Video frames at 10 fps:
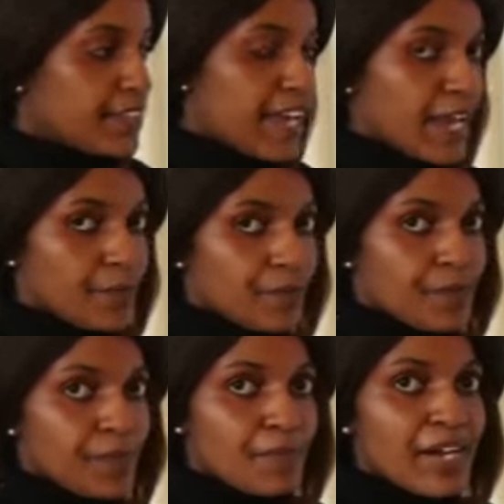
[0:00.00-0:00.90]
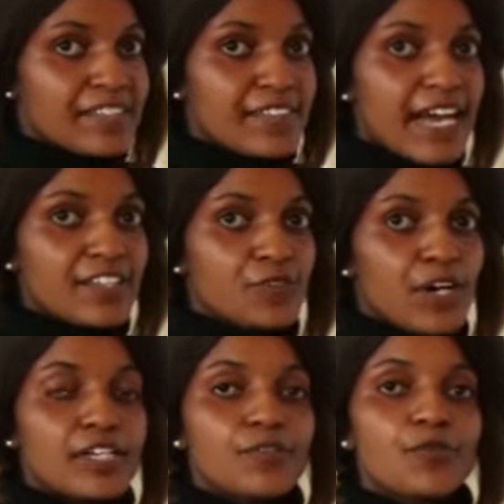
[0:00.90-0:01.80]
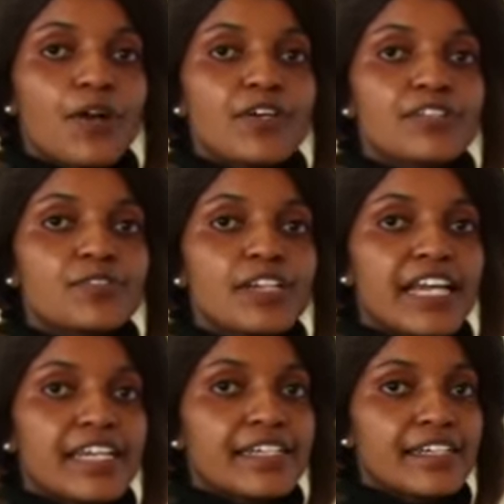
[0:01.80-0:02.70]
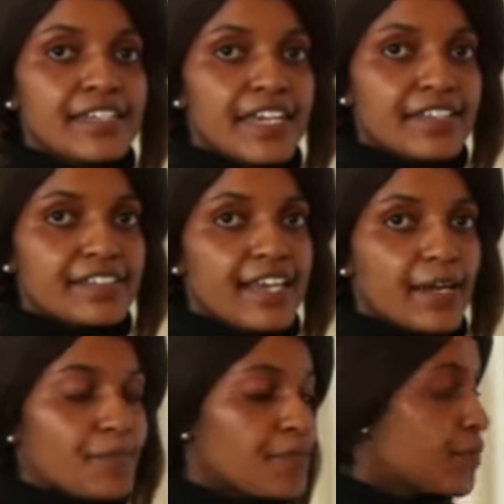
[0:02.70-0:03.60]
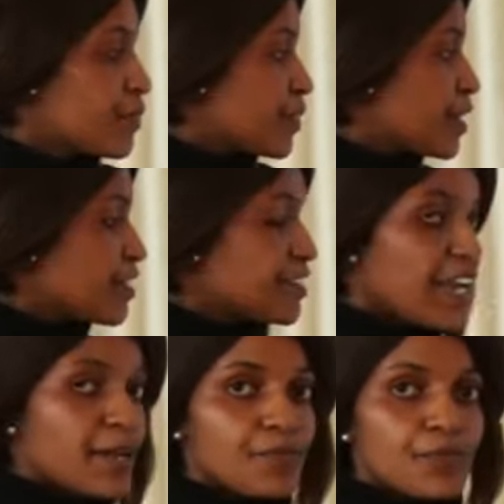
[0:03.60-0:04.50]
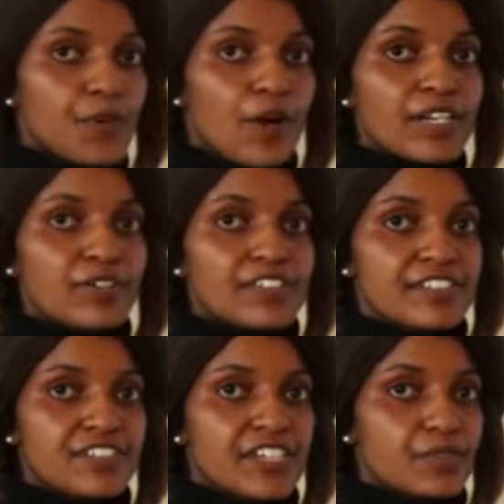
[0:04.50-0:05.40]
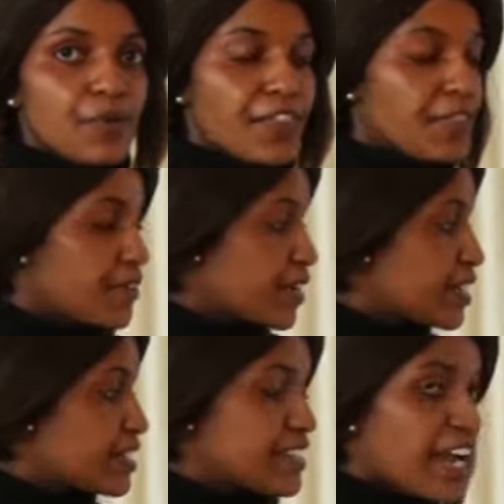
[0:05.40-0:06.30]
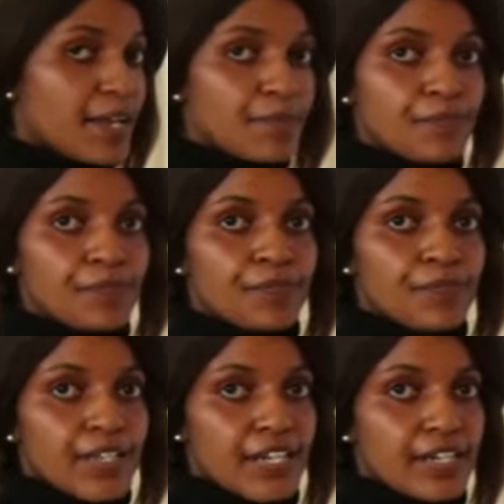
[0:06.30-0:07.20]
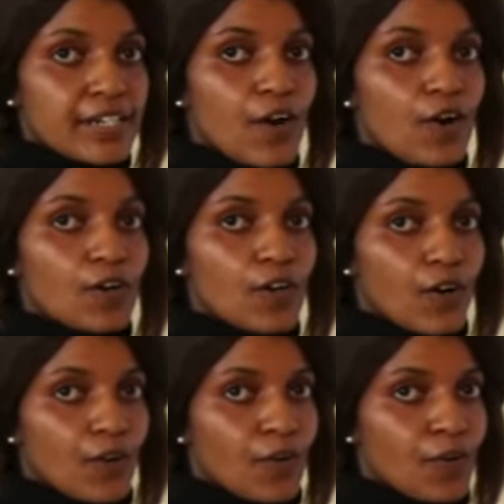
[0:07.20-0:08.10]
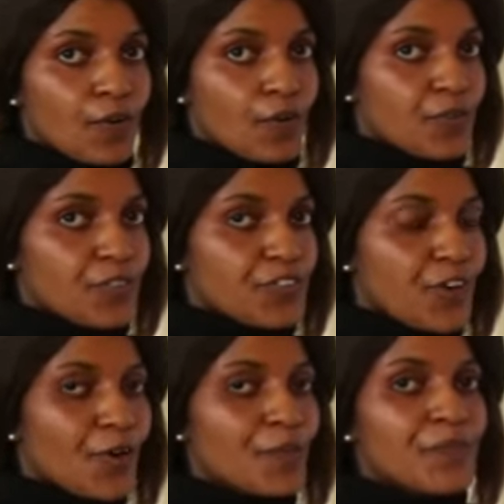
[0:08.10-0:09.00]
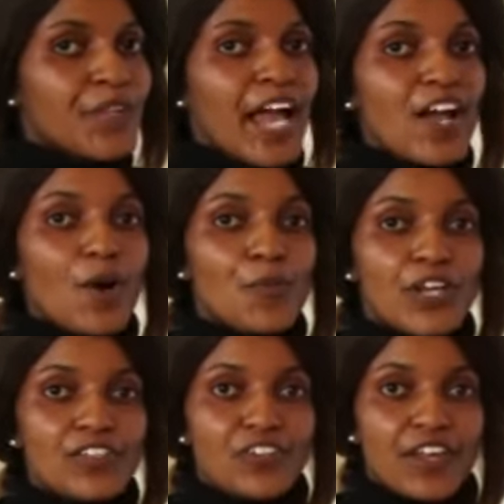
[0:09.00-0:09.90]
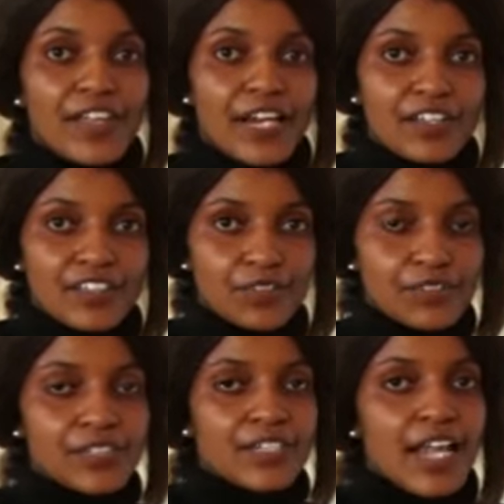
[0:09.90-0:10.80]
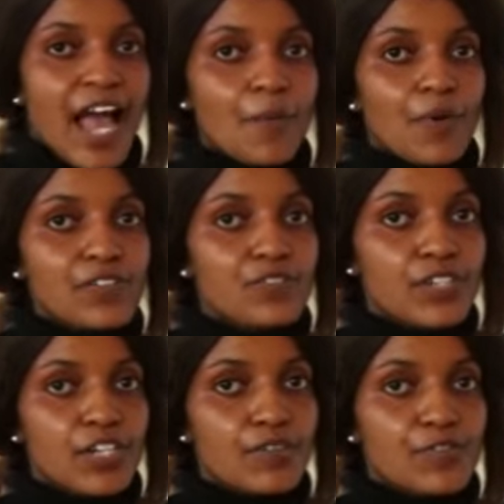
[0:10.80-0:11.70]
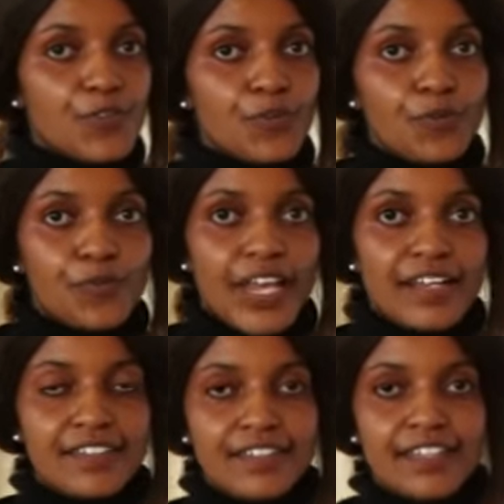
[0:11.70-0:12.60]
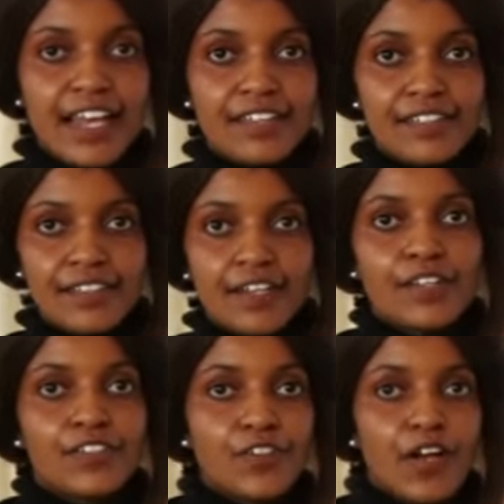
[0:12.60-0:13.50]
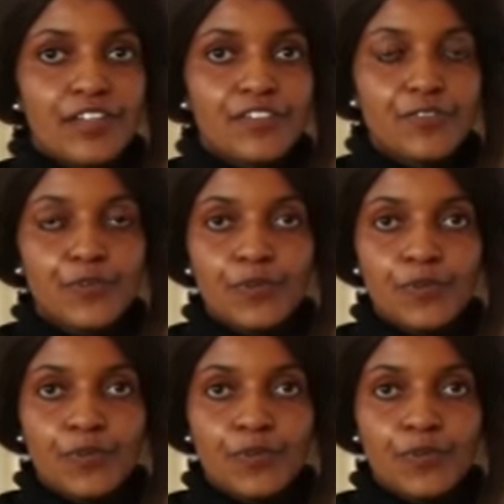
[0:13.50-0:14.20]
time. But that one we are going to learn next time. This time, we are only concentrating with reading time in o'clock. So, I hope you enjoy the lesson. I'm going to give you exercise so as to